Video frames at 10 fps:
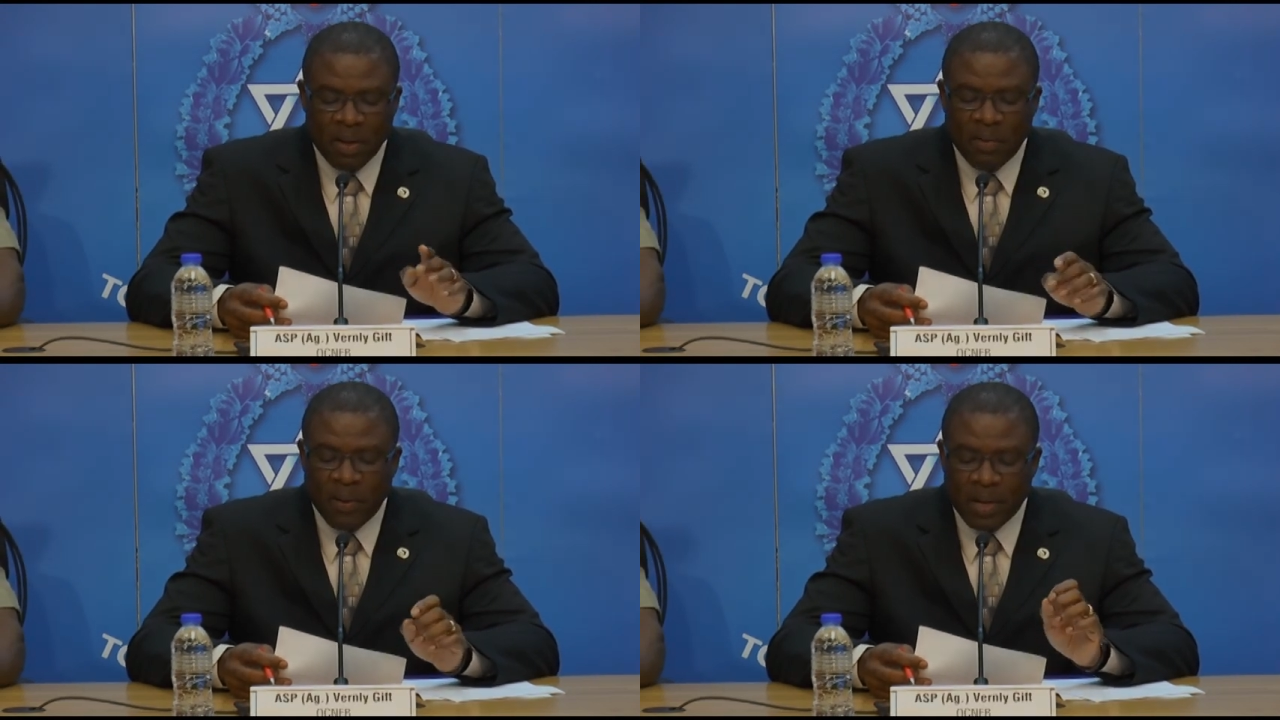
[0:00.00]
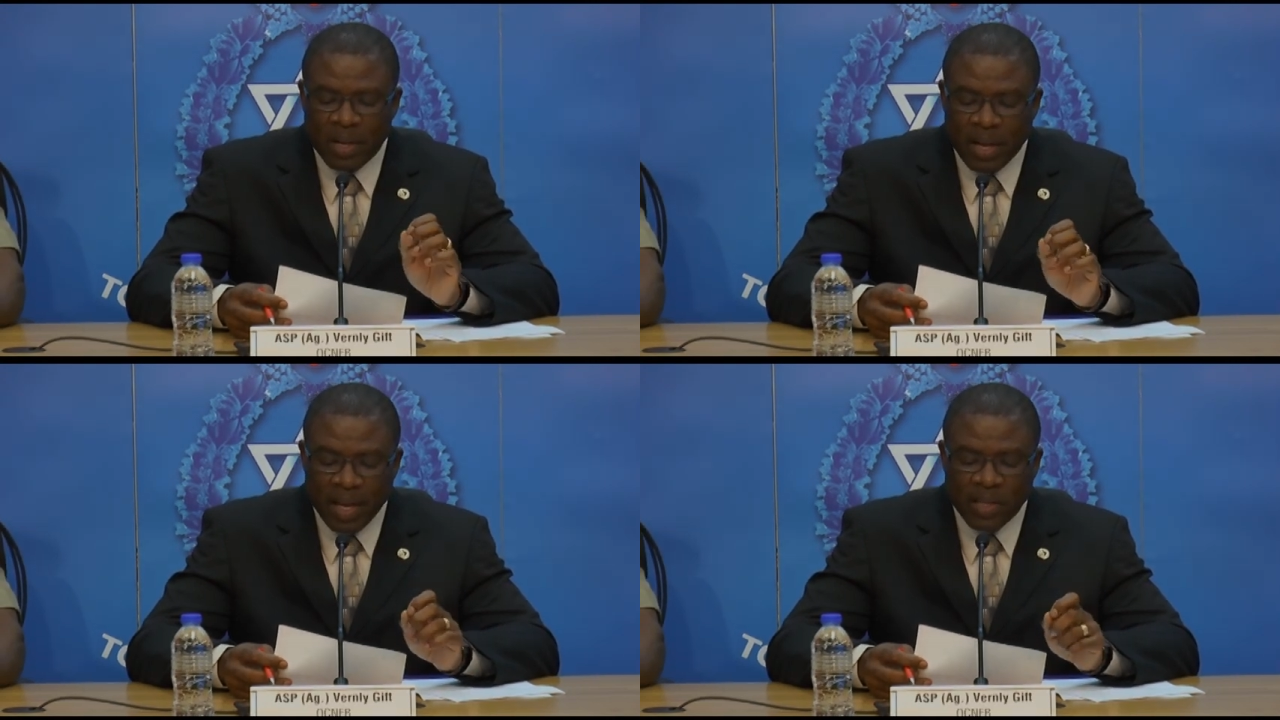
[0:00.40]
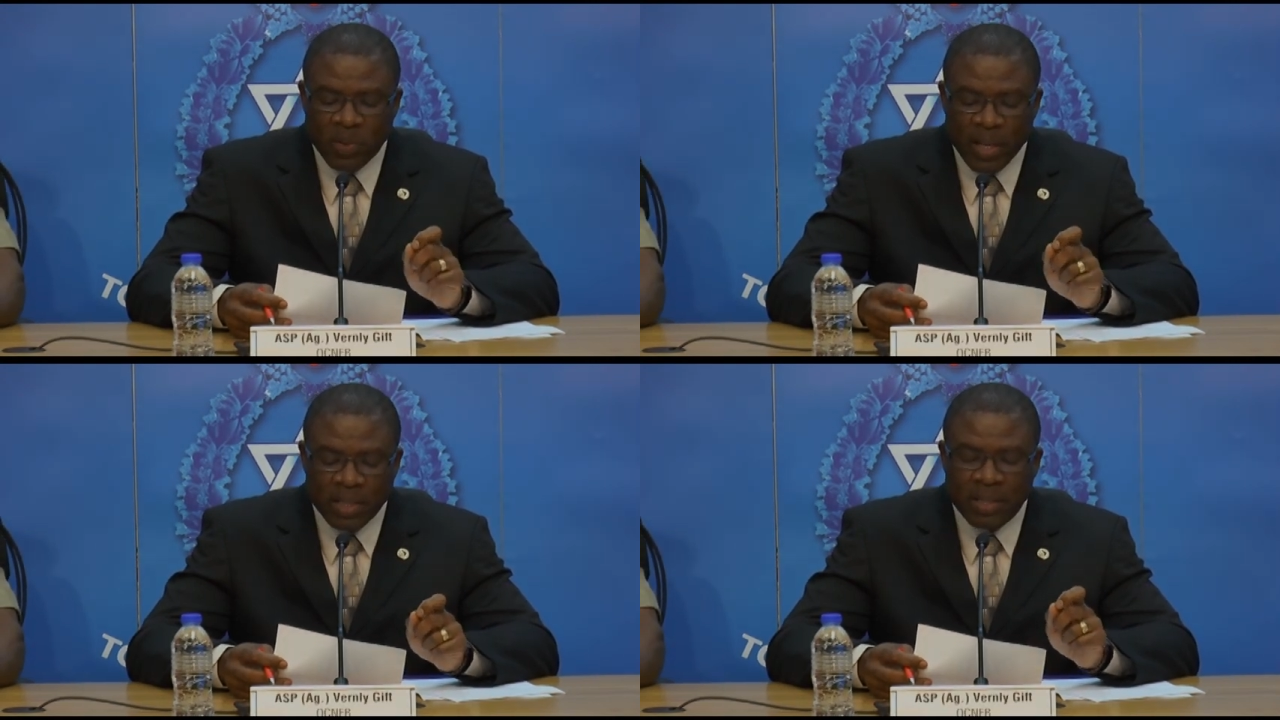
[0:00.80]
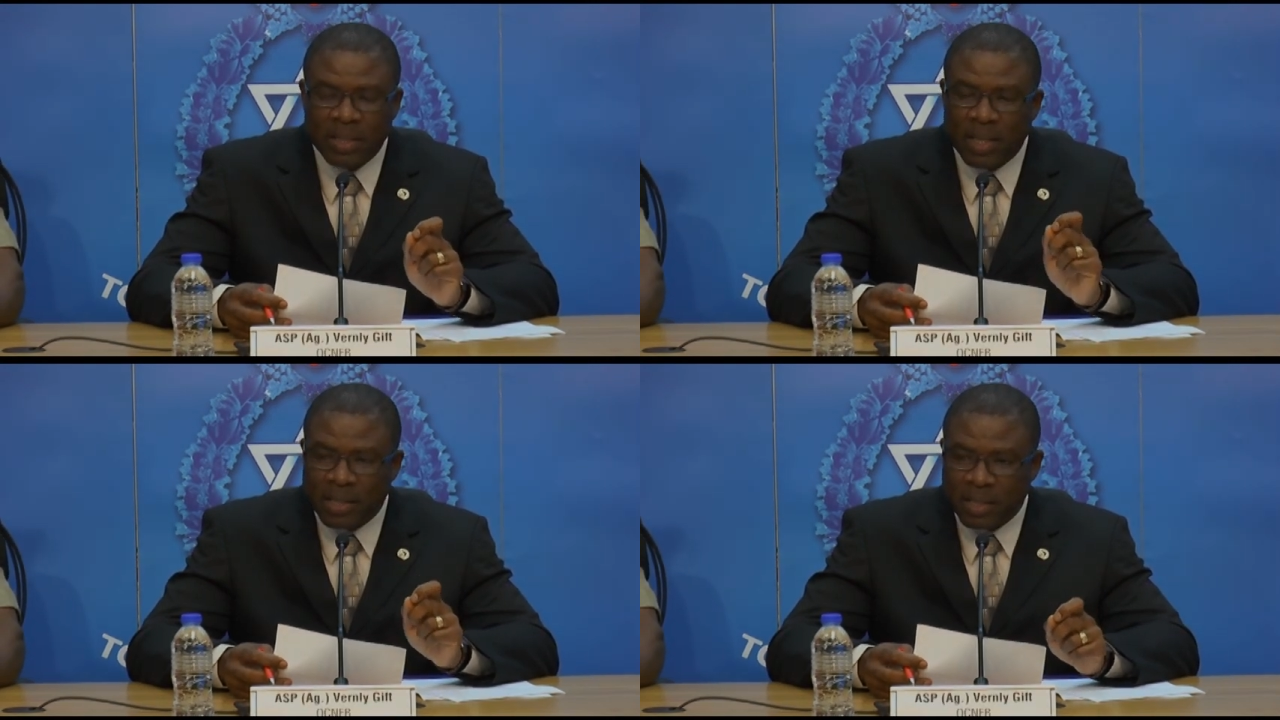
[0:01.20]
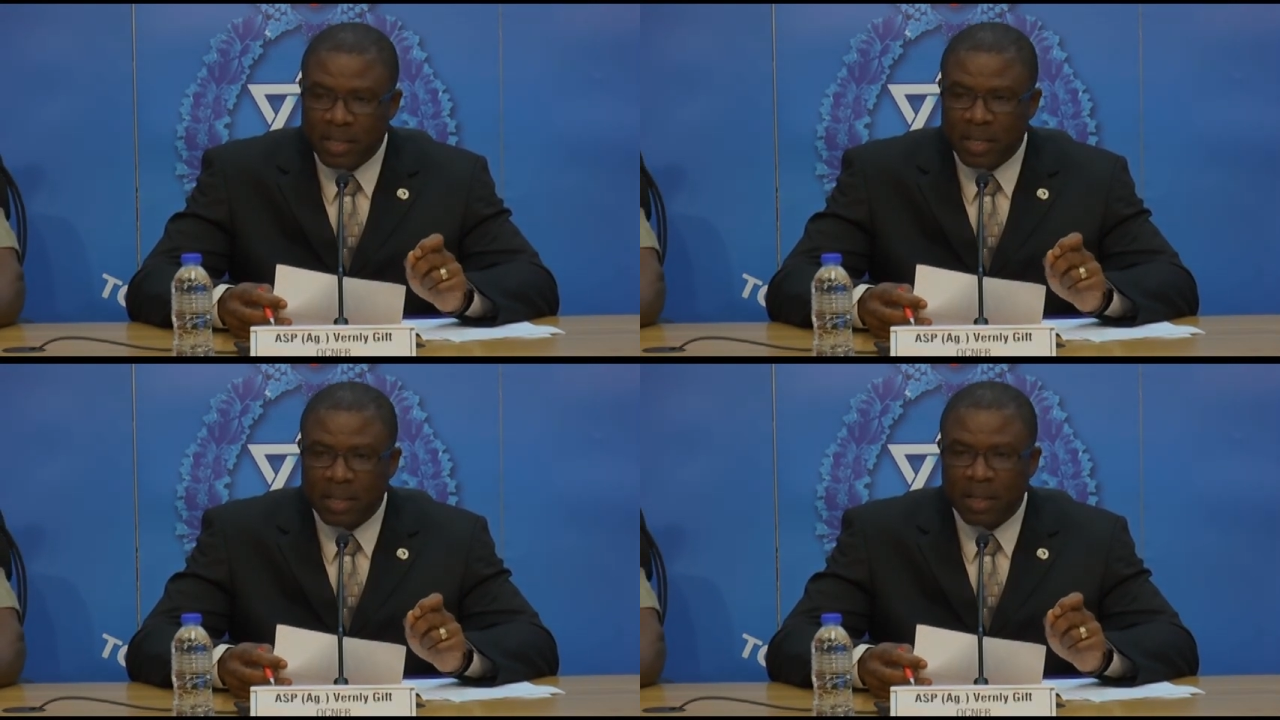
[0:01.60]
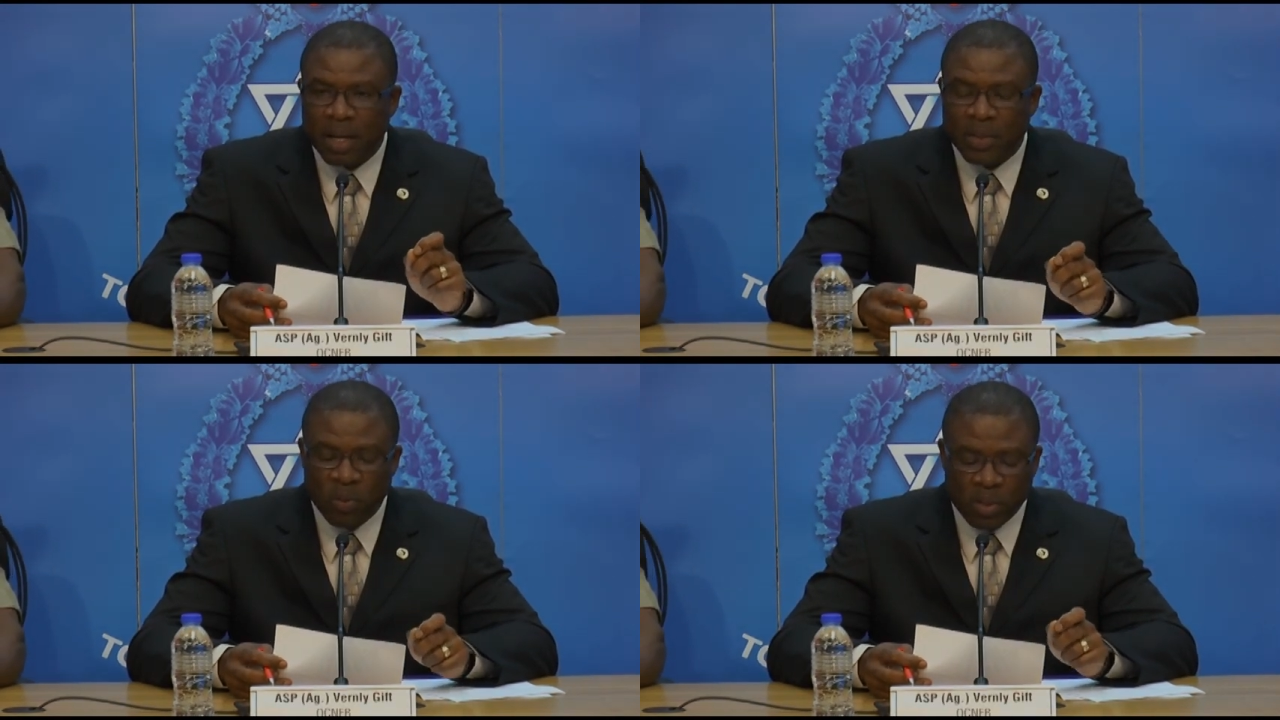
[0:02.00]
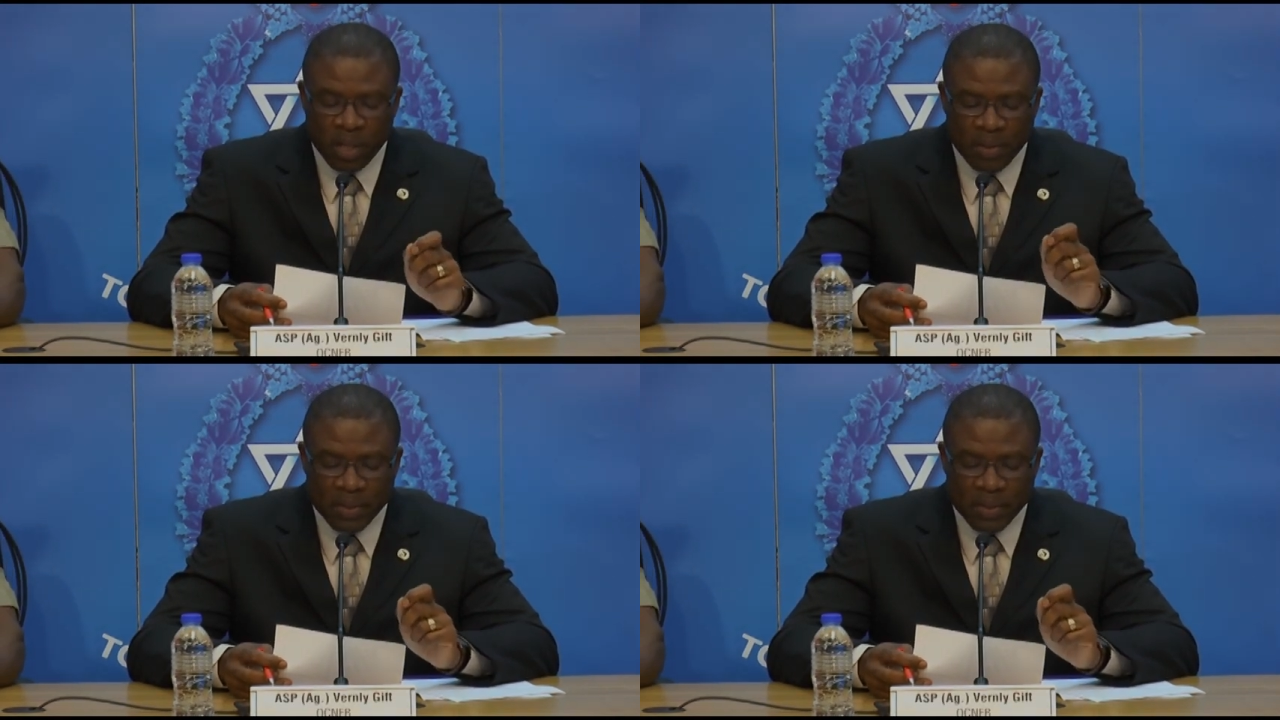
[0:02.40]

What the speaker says: For the year 2016, a total of